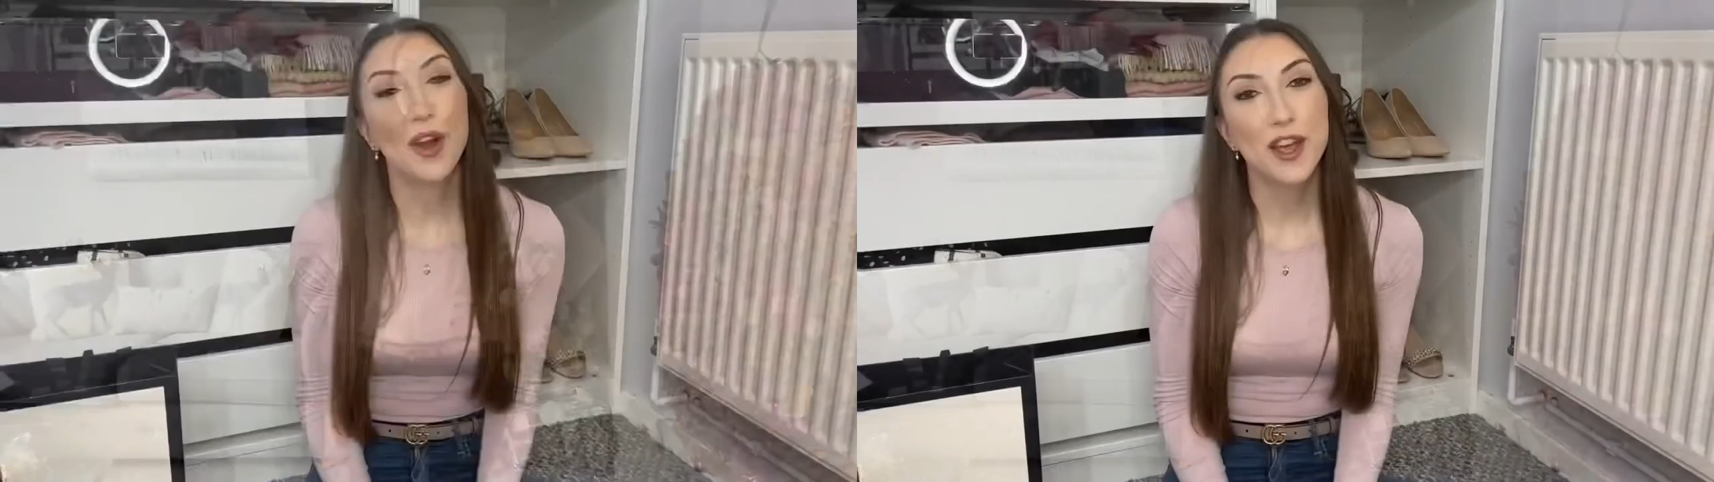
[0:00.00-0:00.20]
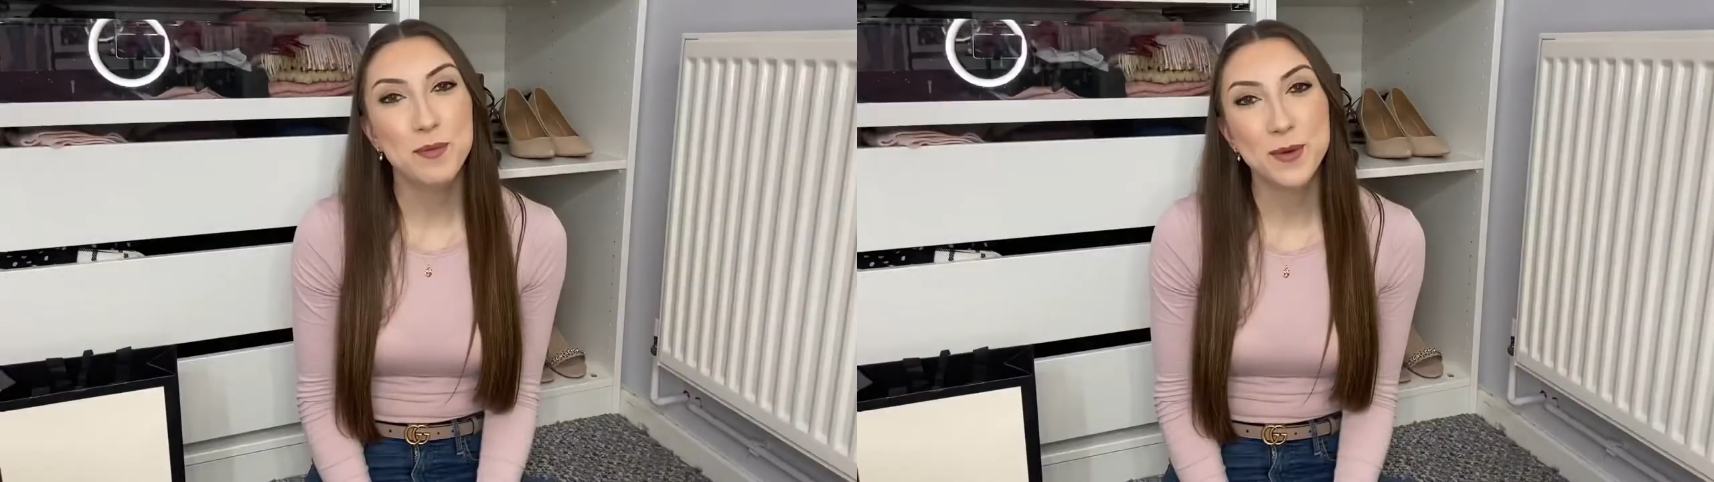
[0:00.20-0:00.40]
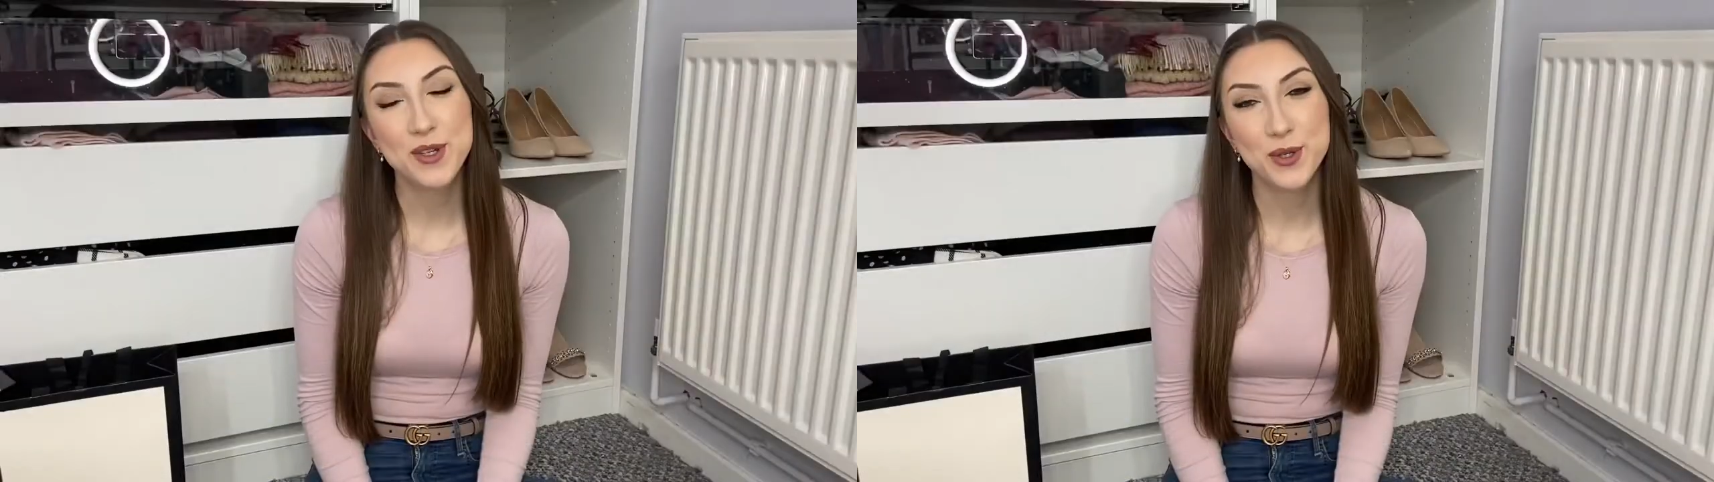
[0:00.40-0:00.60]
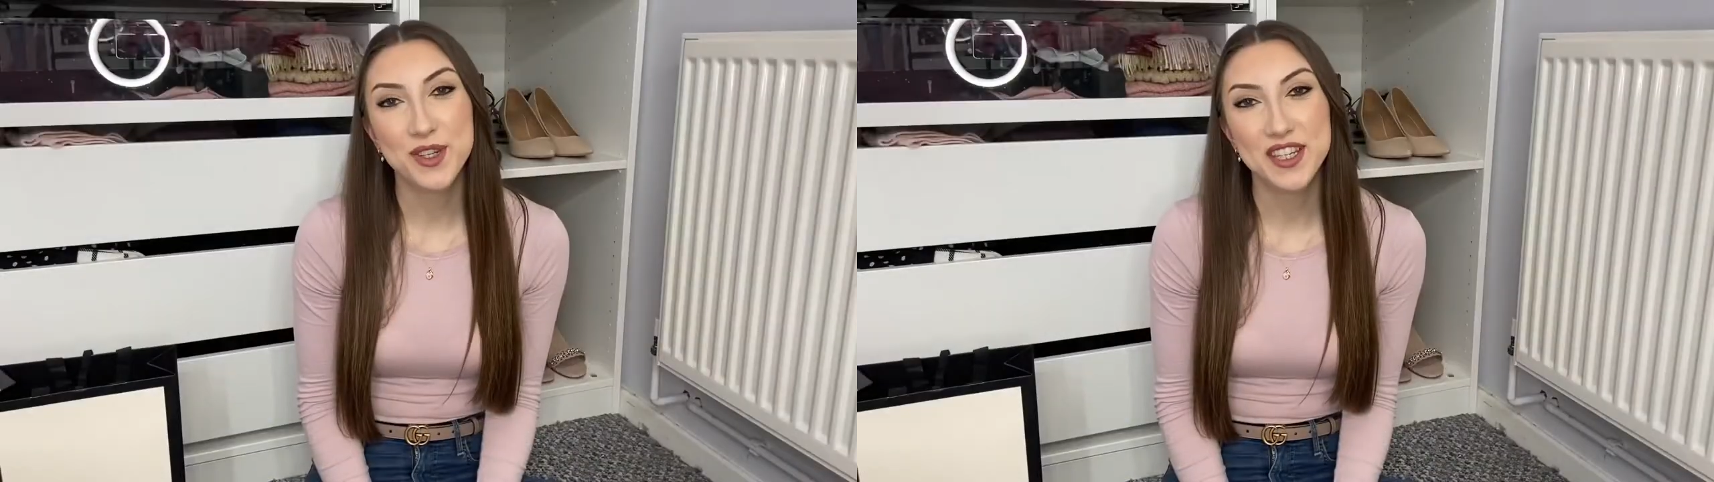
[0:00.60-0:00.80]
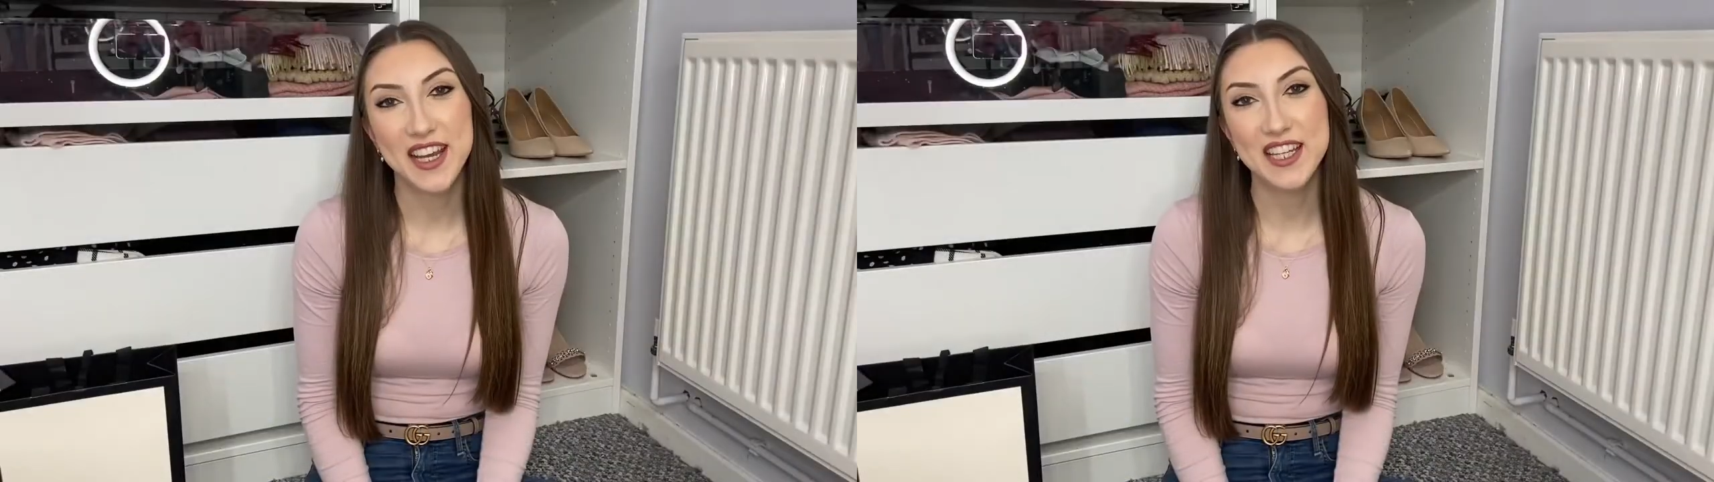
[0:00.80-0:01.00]
hope you
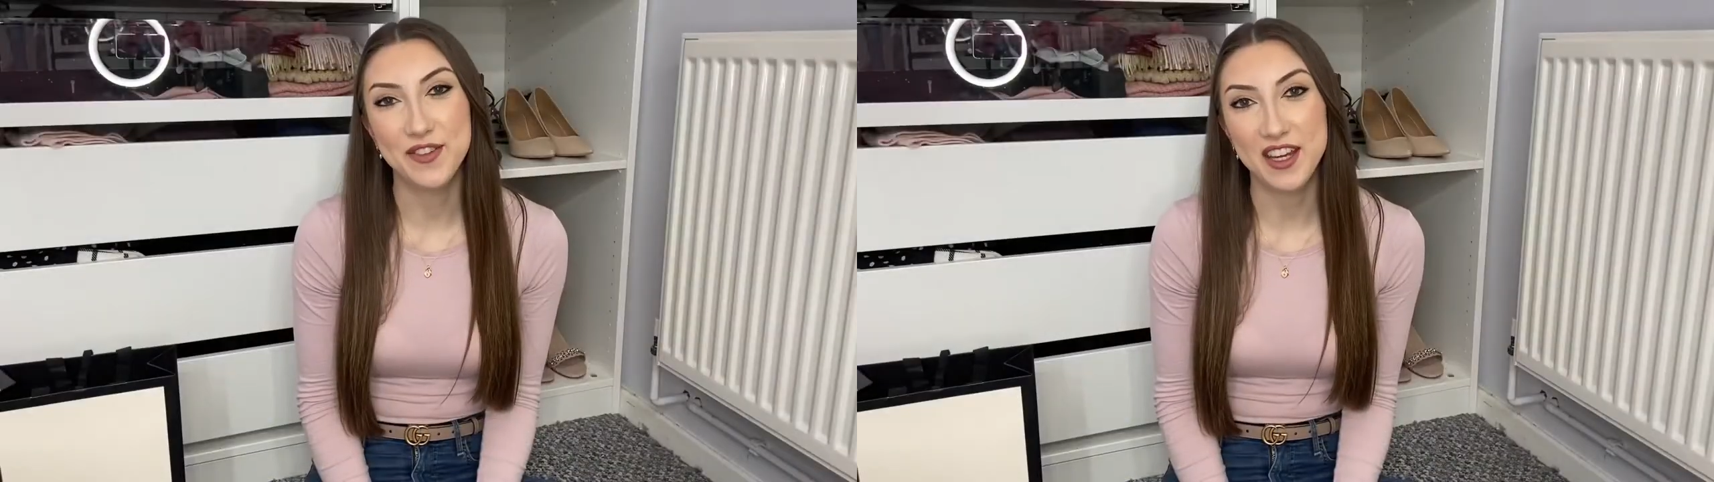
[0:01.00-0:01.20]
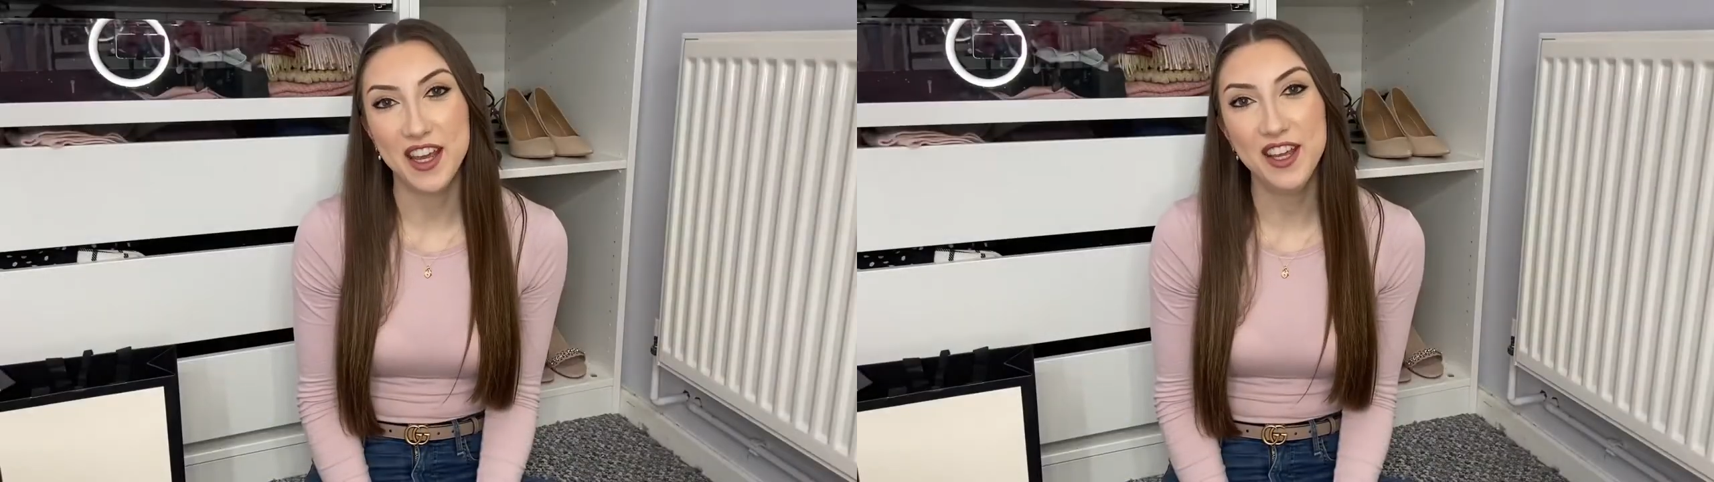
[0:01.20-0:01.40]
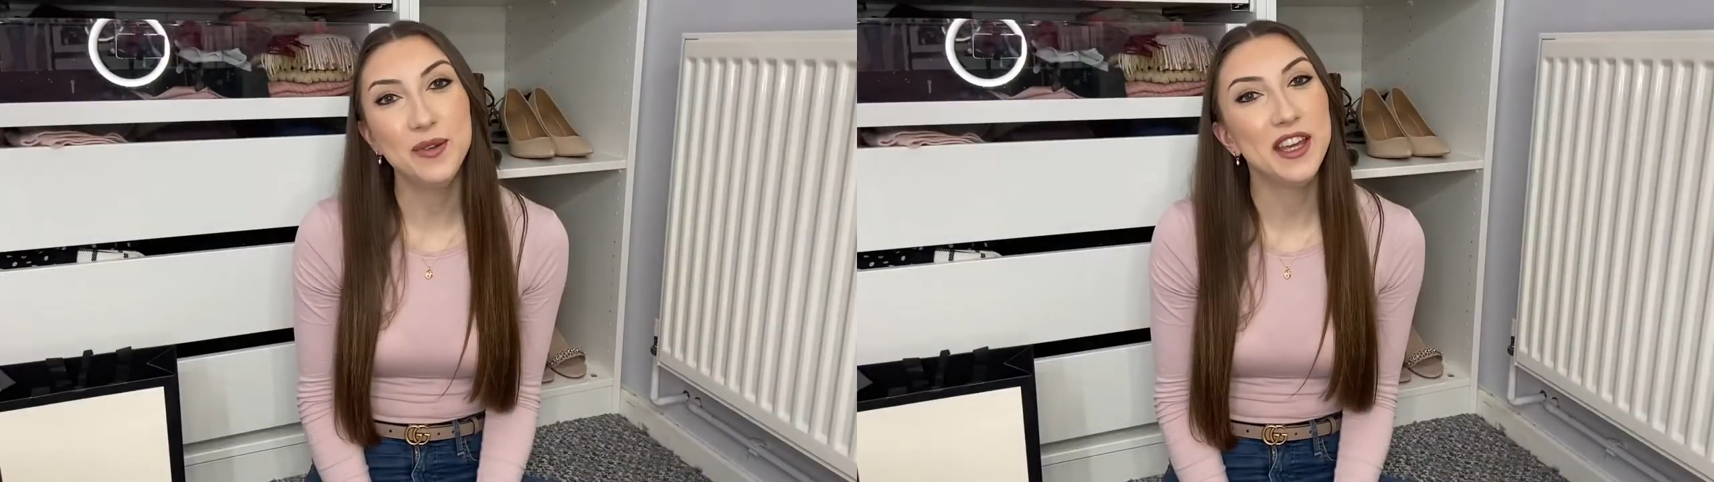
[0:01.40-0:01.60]
enjoyed today's video.